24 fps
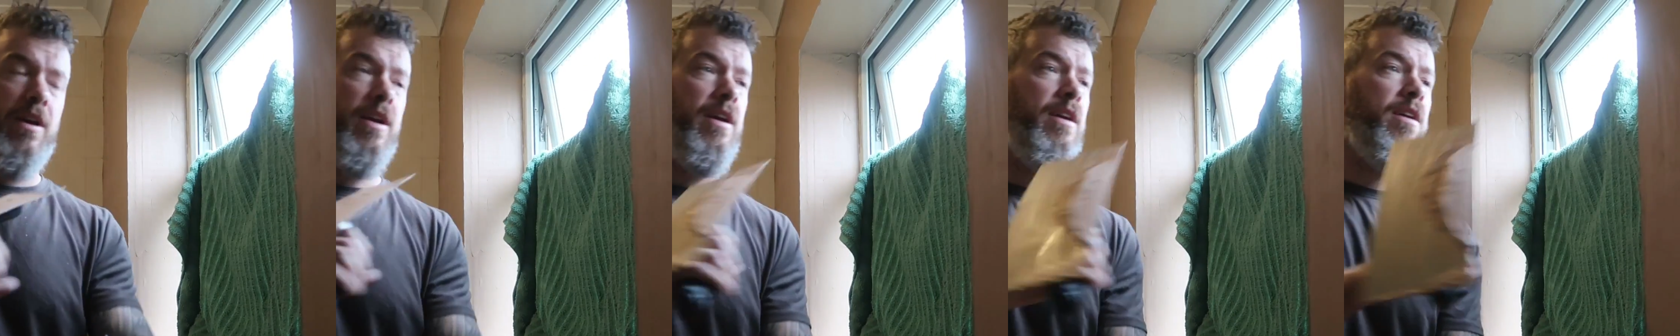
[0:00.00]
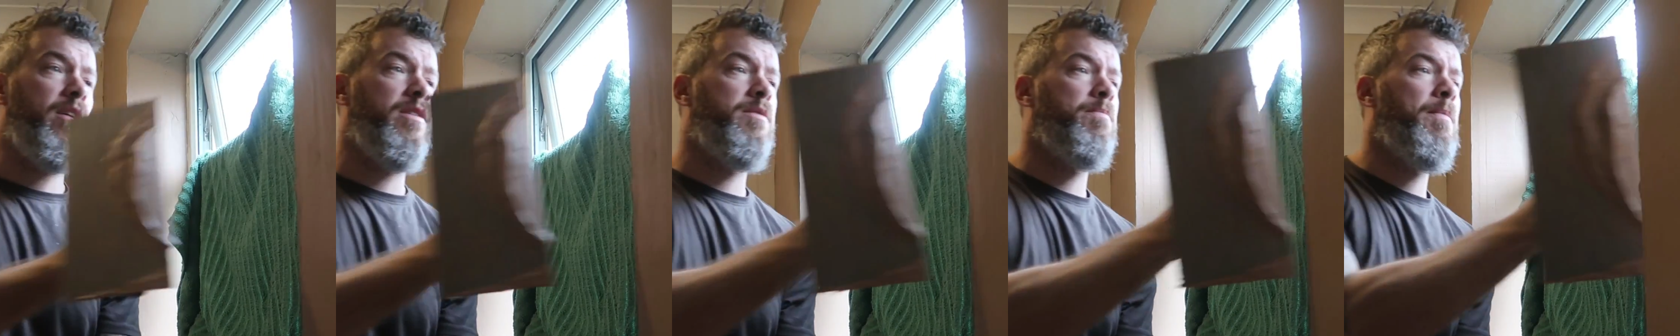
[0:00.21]

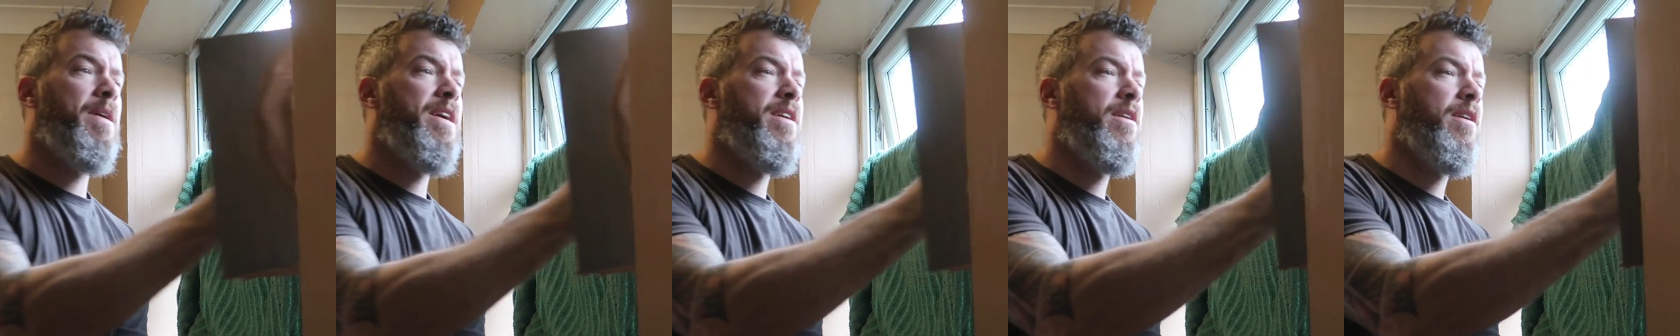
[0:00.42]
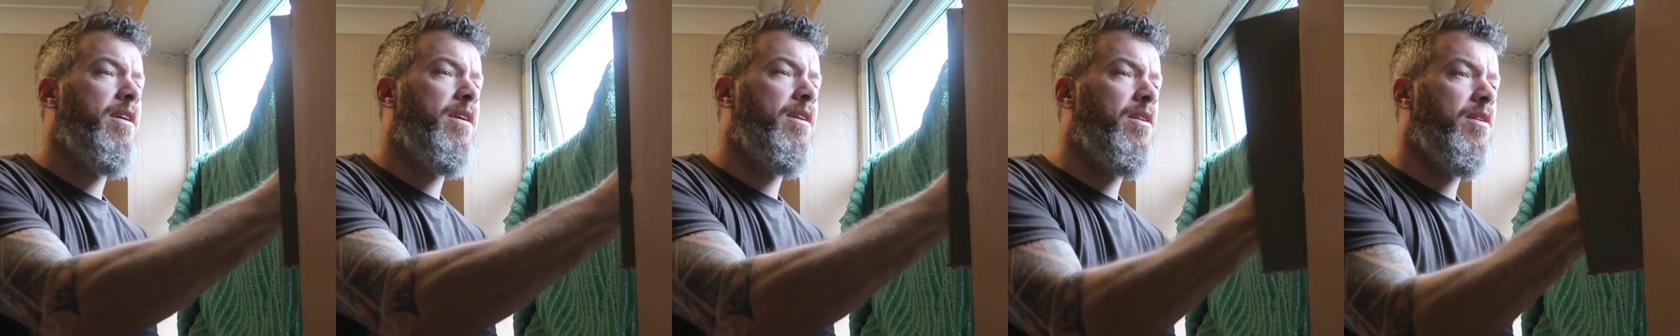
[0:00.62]
It is
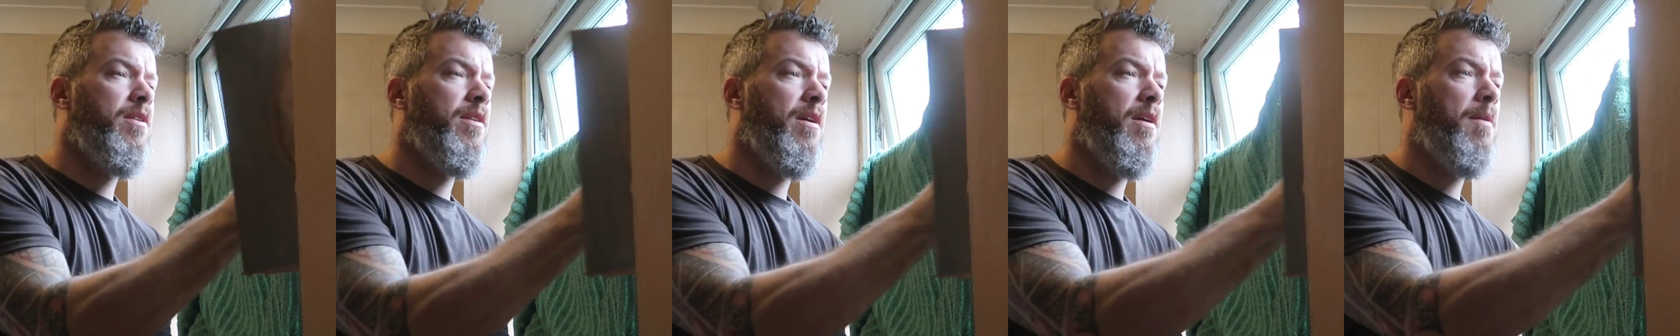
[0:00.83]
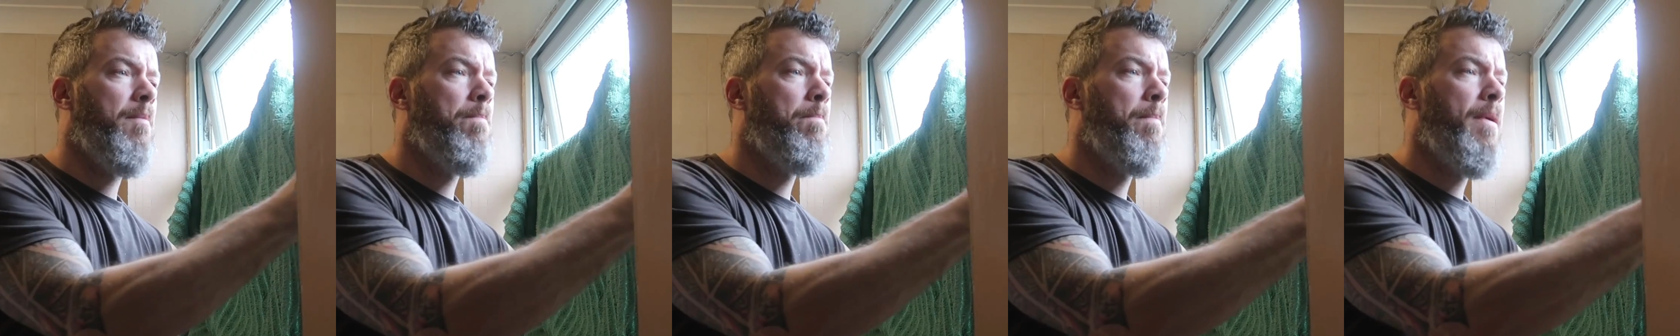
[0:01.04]

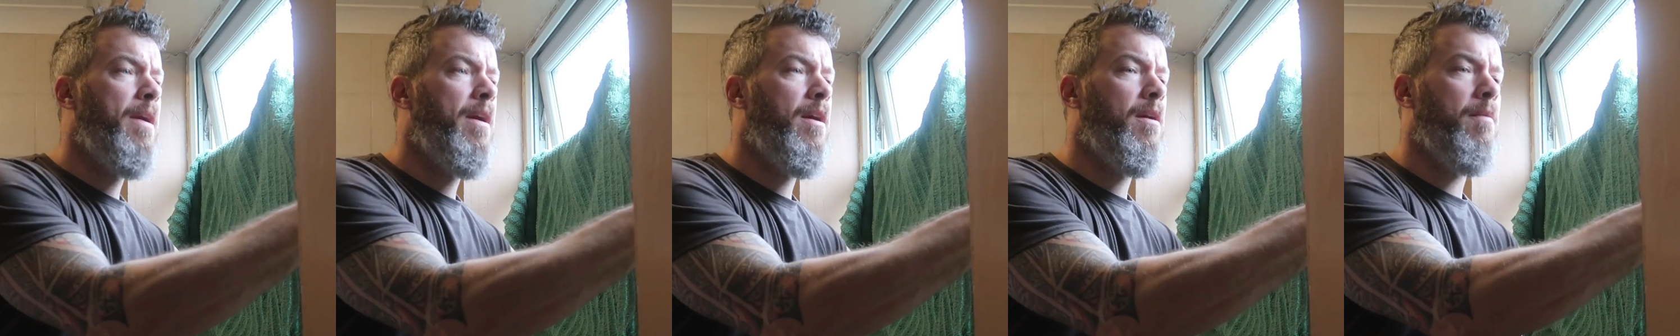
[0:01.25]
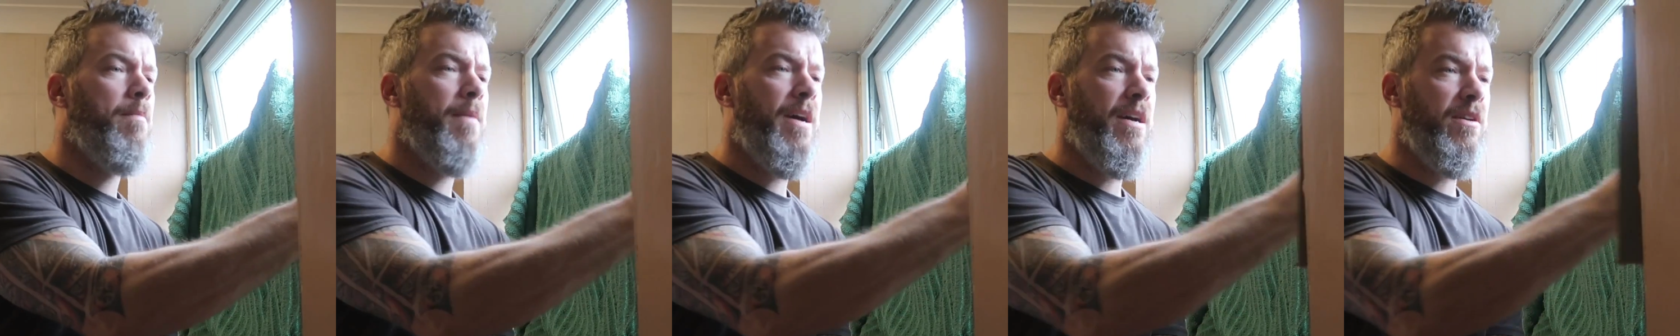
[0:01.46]
making a
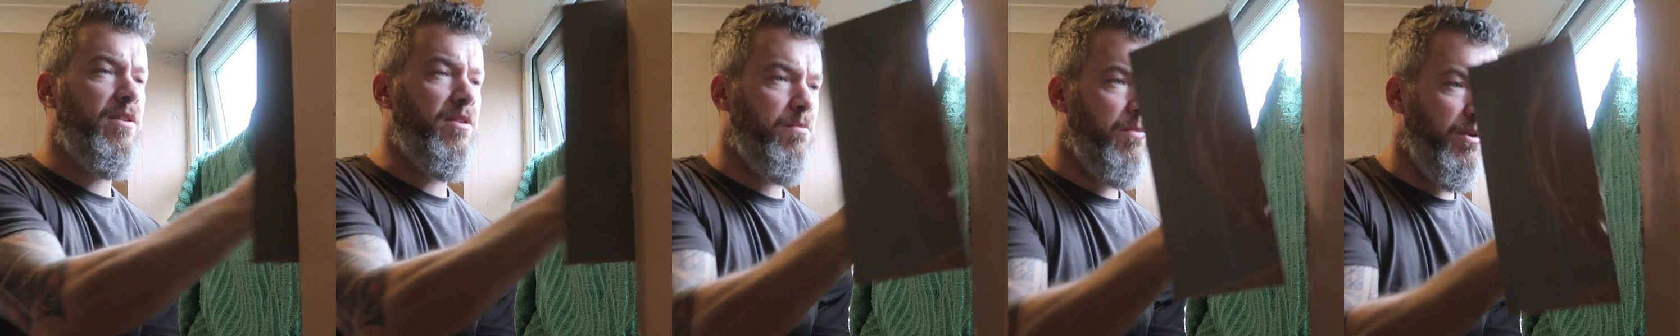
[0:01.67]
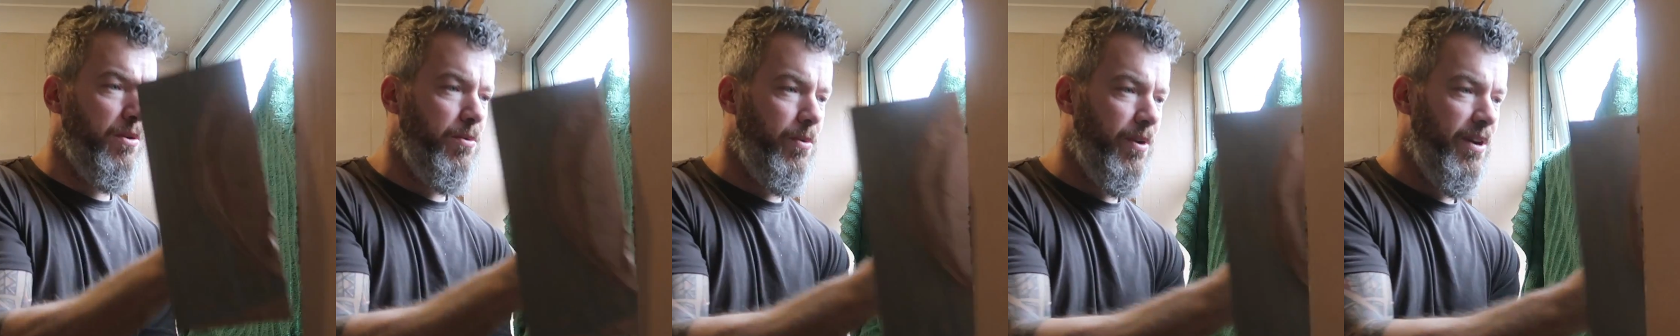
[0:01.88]
big mess
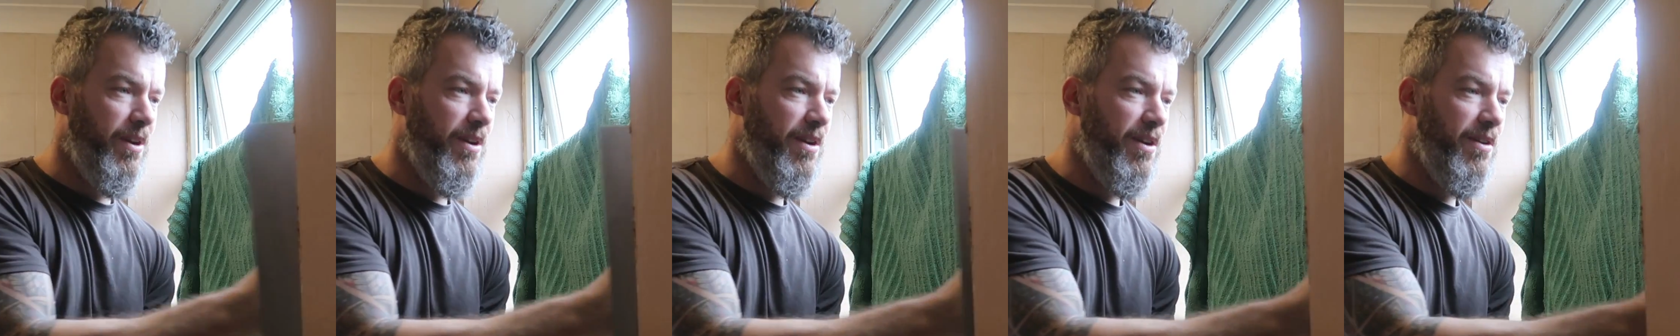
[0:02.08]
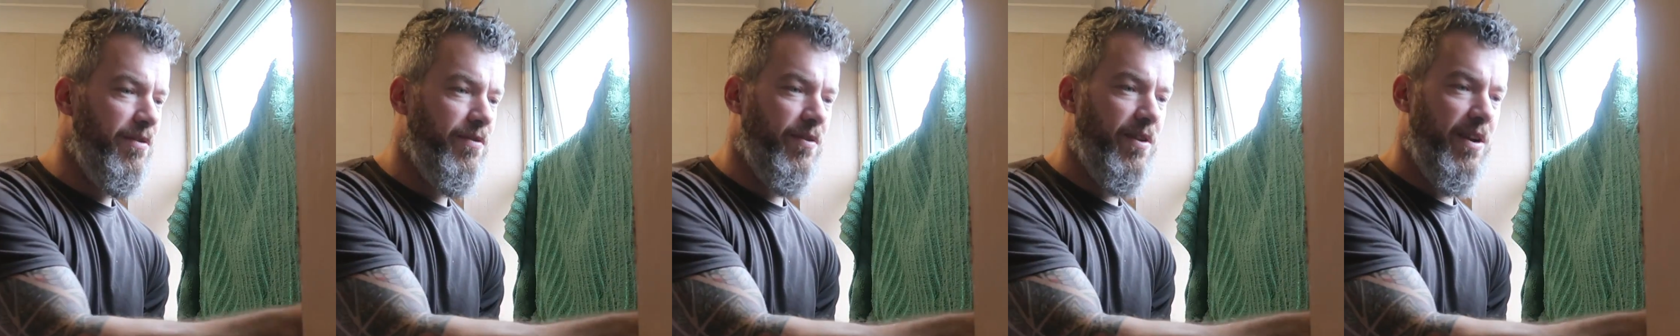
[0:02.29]
of my
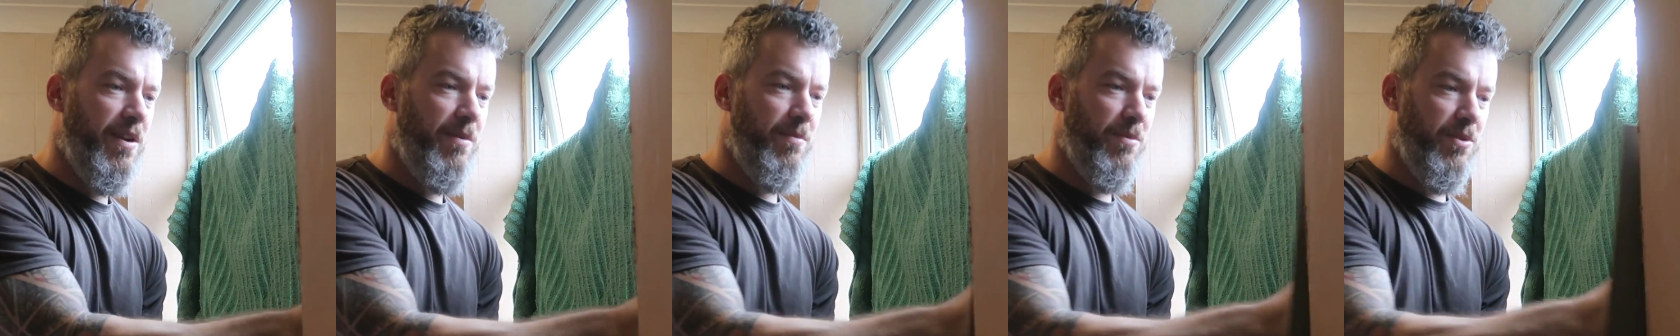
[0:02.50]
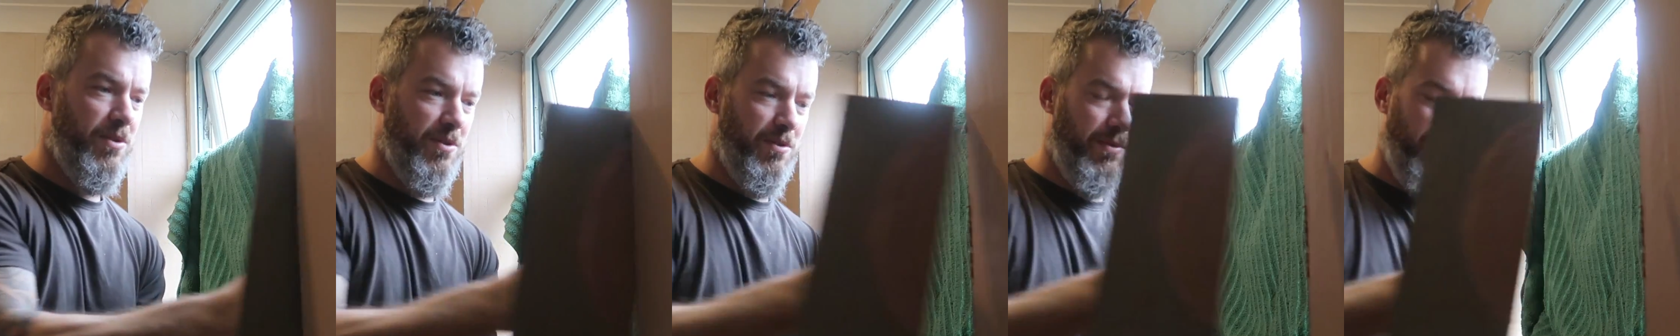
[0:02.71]
window
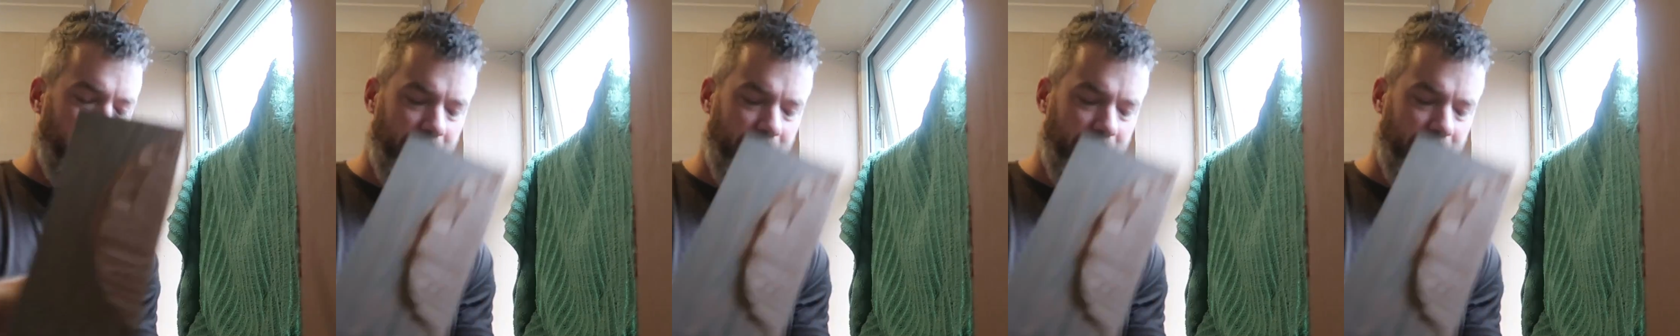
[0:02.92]
frames,